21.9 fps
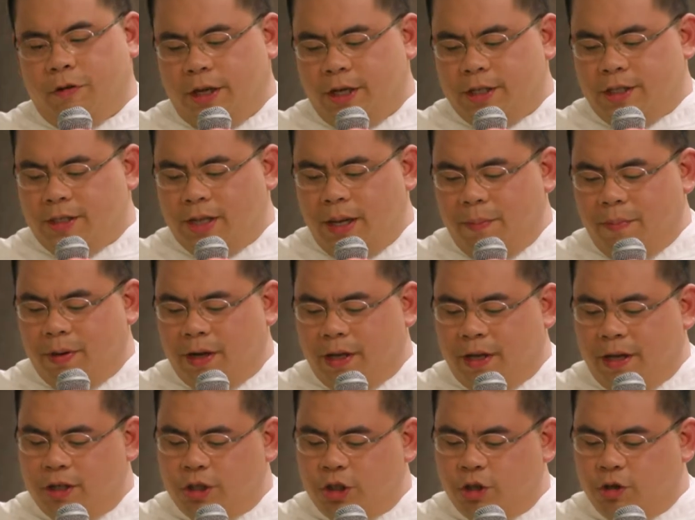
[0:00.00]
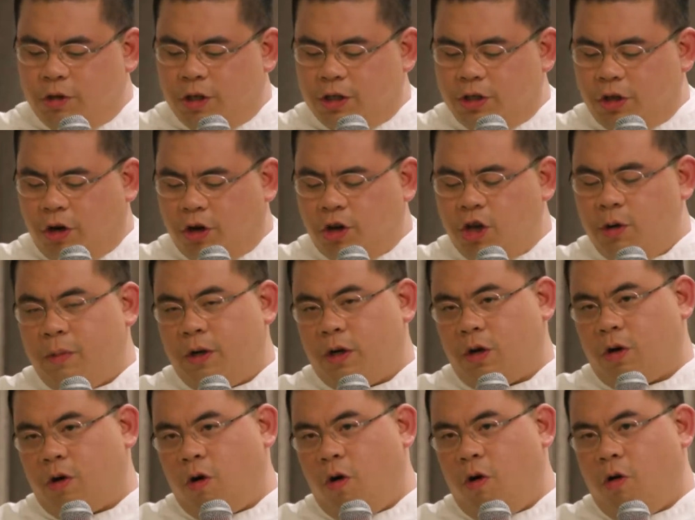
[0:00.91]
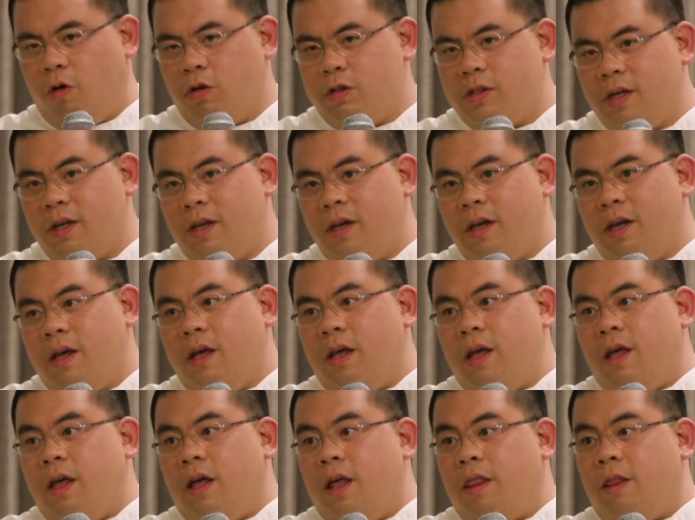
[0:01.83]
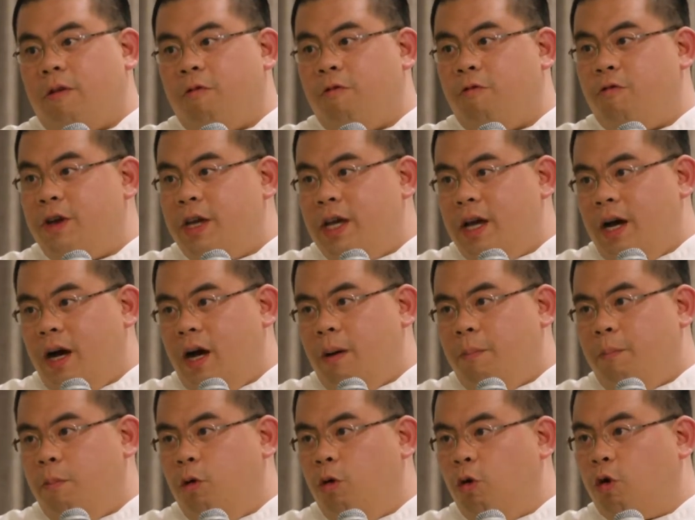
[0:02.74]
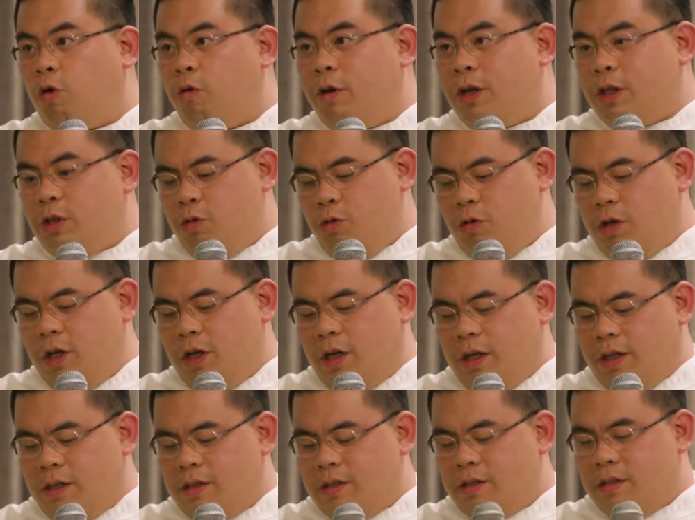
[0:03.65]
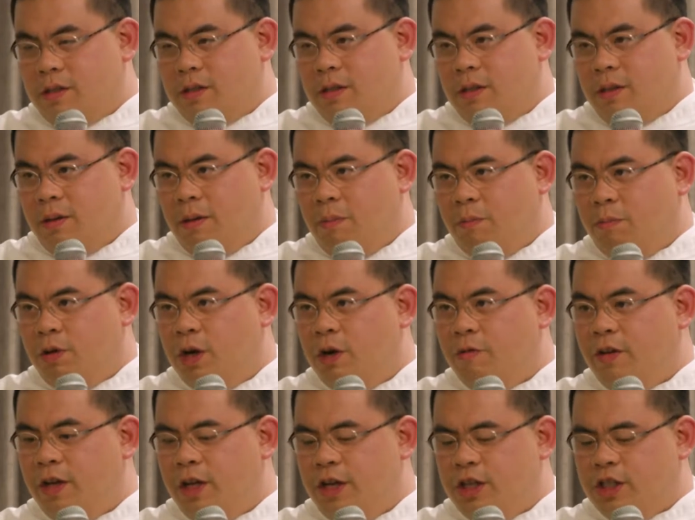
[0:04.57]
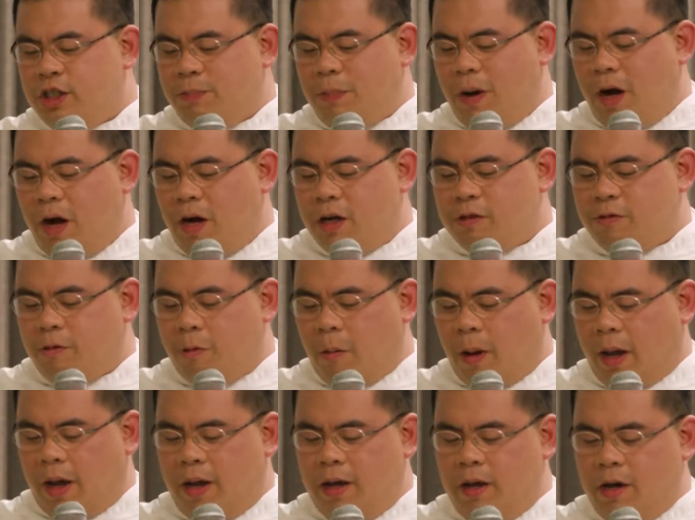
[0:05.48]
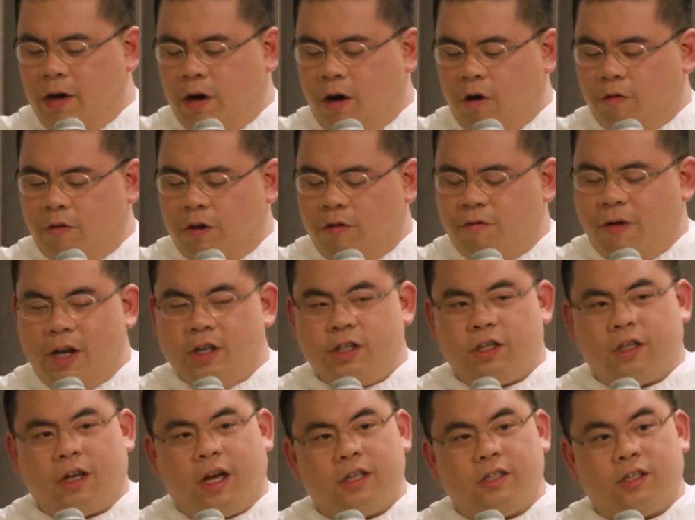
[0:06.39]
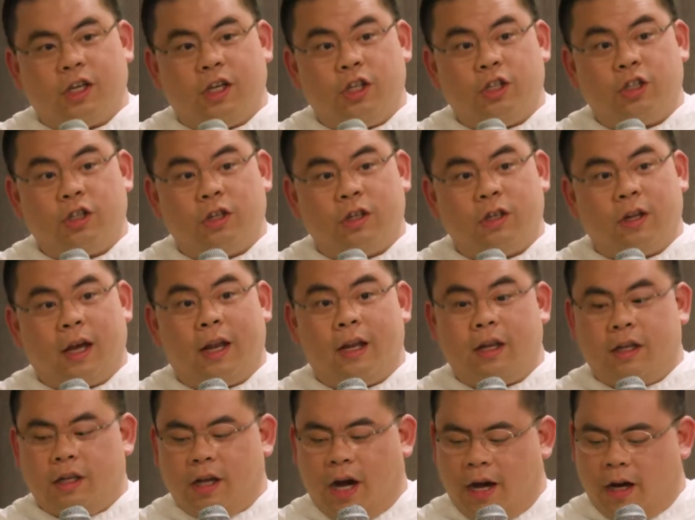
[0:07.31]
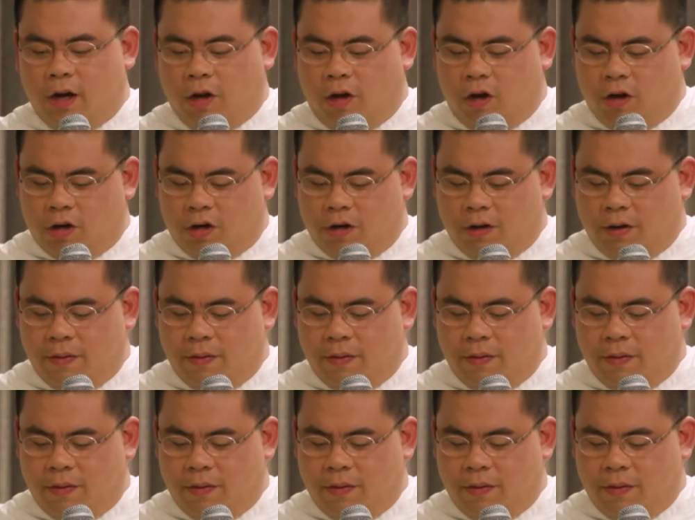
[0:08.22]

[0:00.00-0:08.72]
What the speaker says: assembly, issued a document called the Via Pulchritudinis, Privileged Pathway of Evangelization and Dialogue.